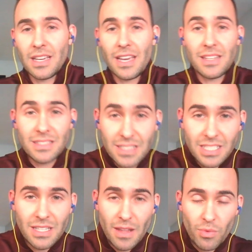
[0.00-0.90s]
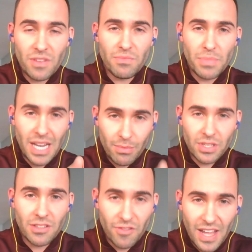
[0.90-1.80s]
and the system that we've been able to
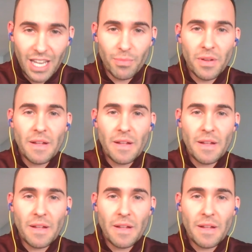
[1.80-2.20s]
develop,